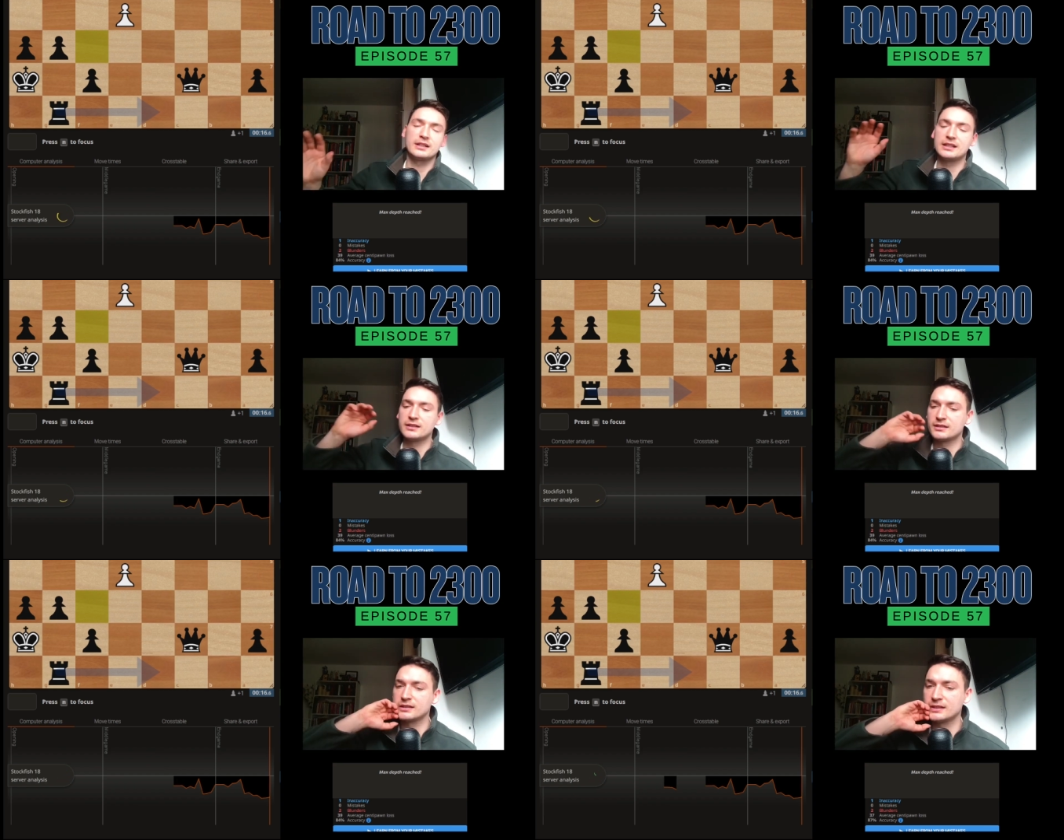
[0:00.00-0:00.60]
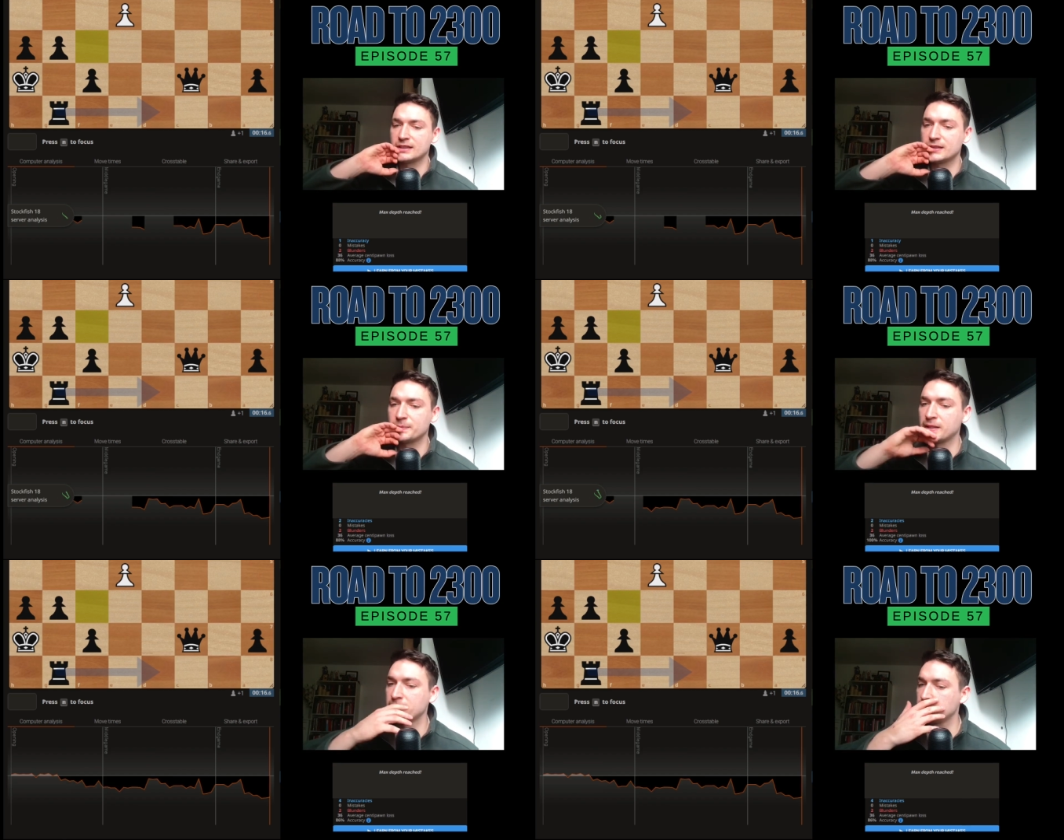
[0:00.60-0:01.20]
I need to
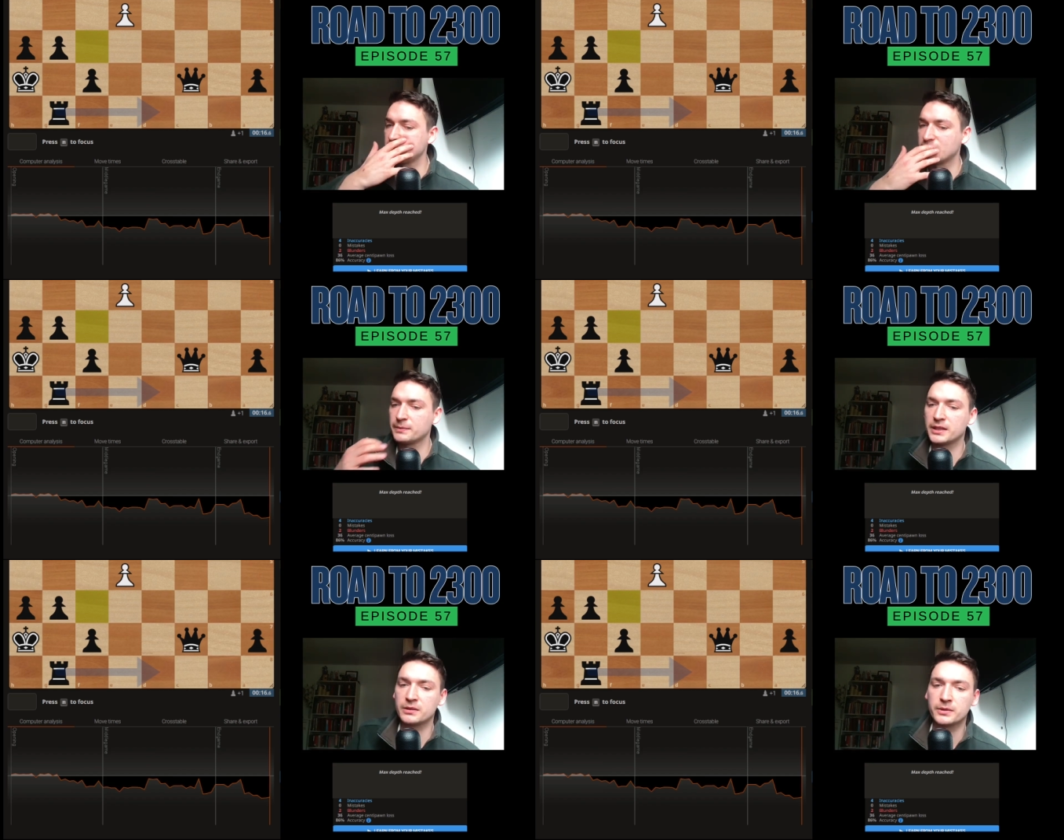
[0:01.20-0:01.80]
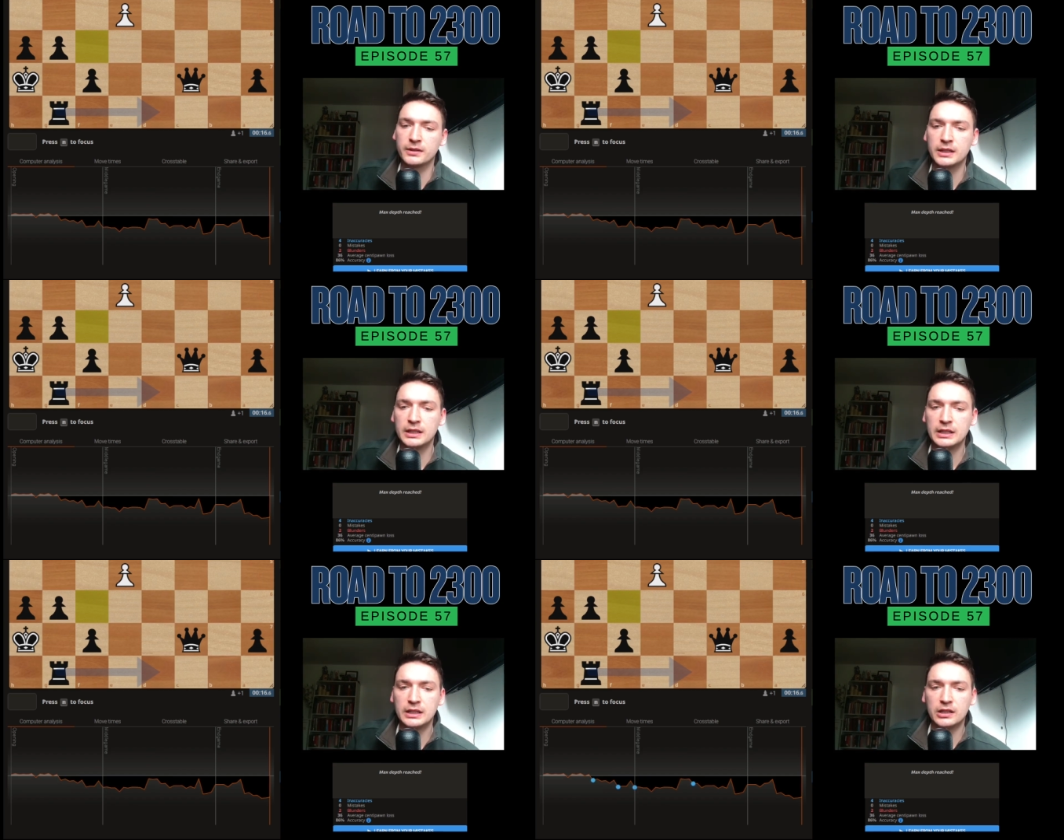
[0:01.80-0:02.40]
manage my time better, but
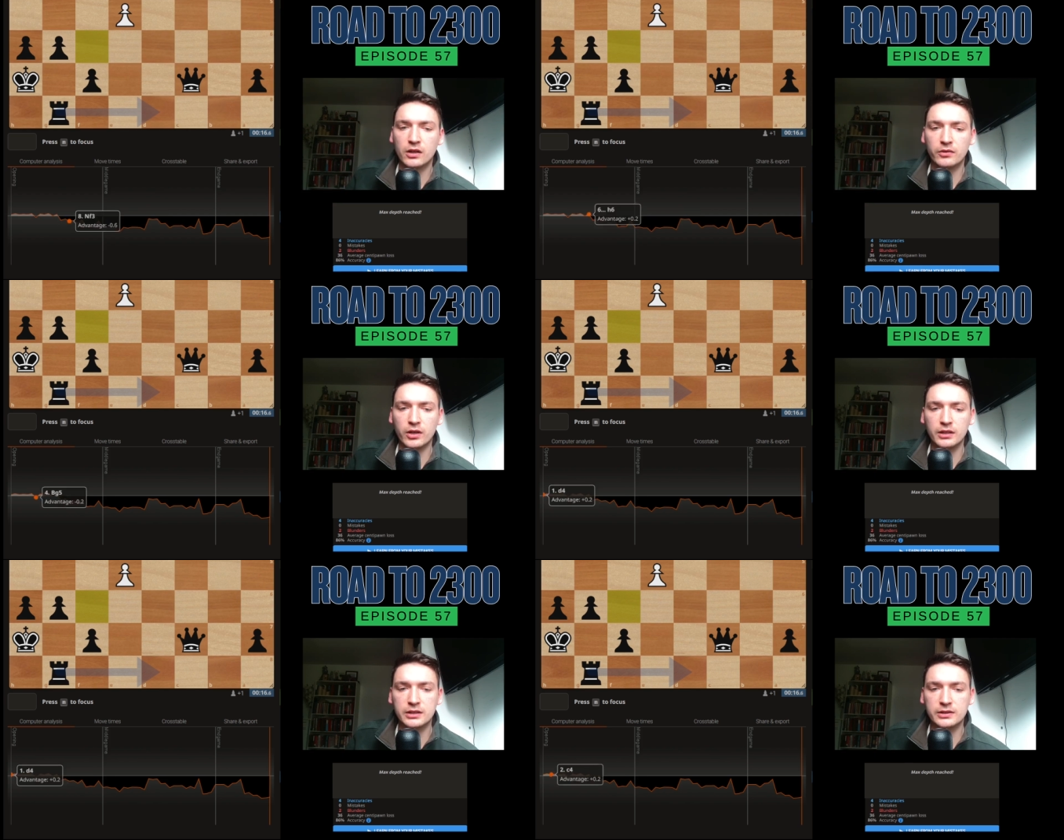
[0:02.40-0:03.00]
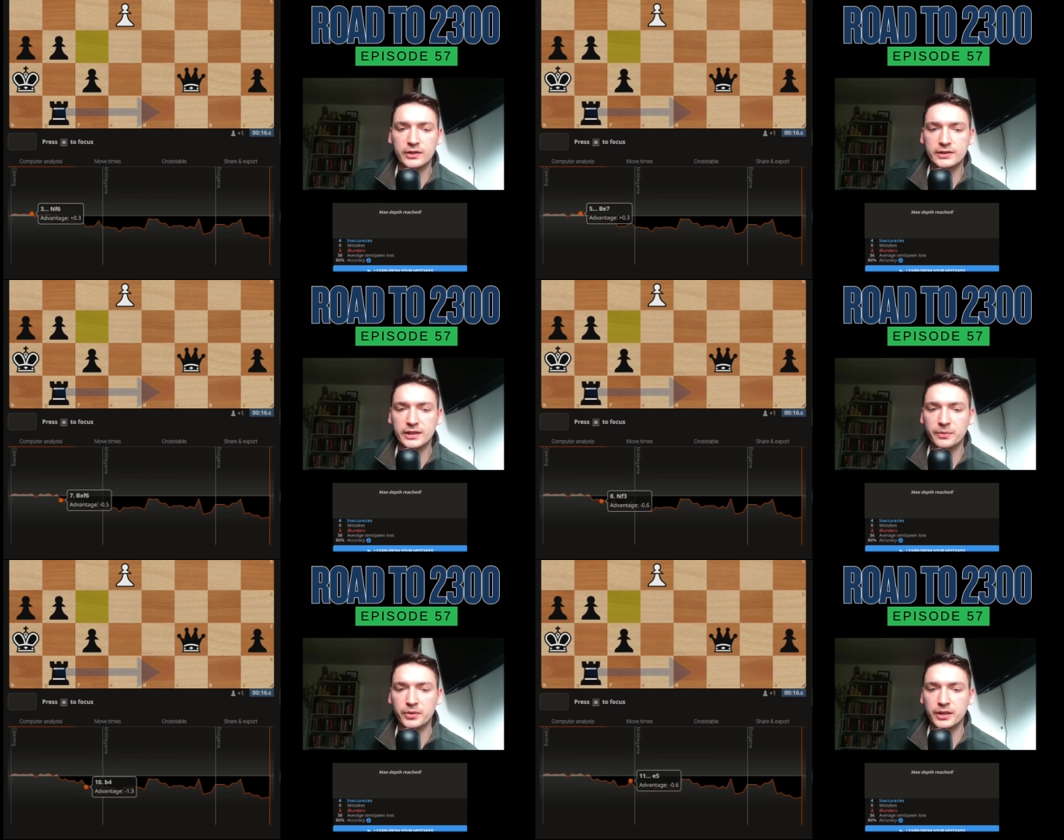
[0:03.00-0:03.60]
overall, this looks
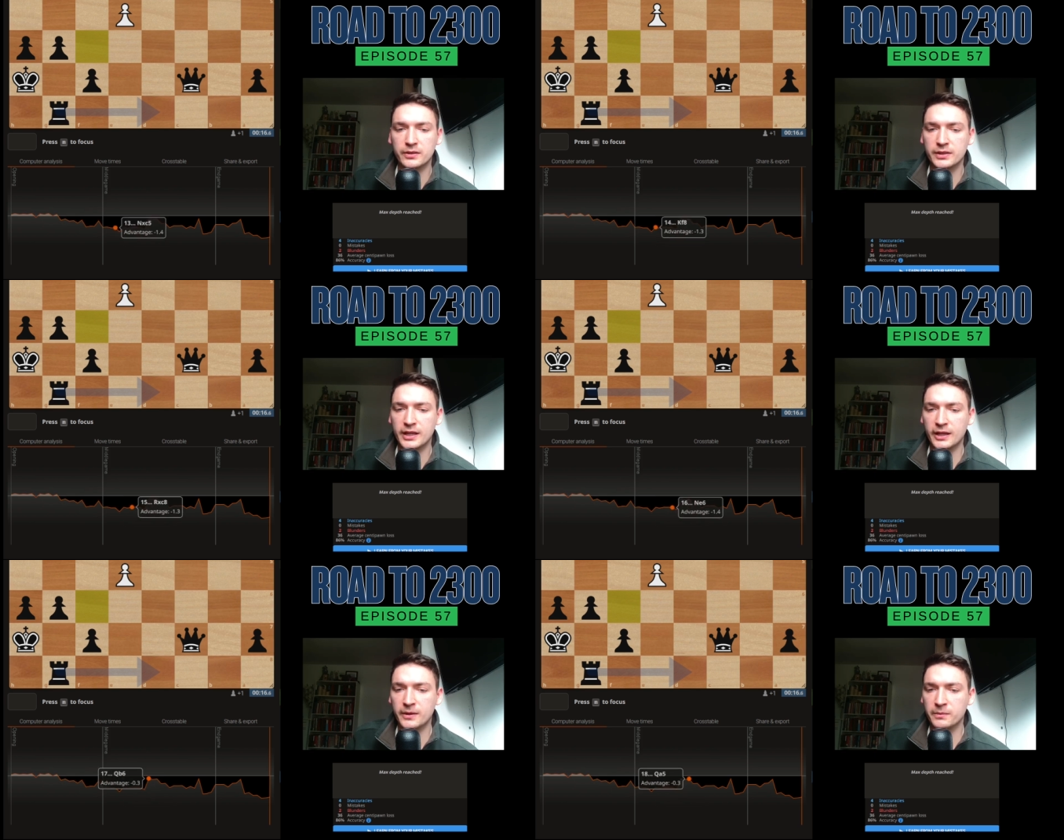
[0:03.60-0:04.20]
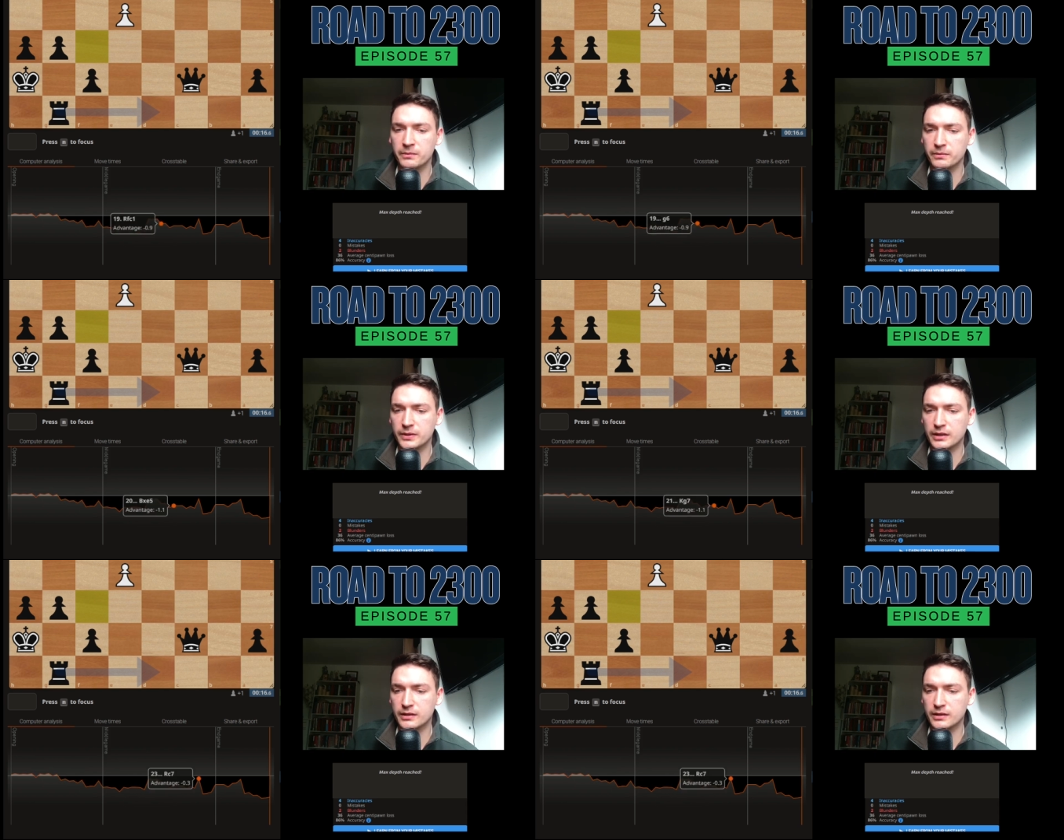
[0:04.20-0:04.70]
like a pretty good game.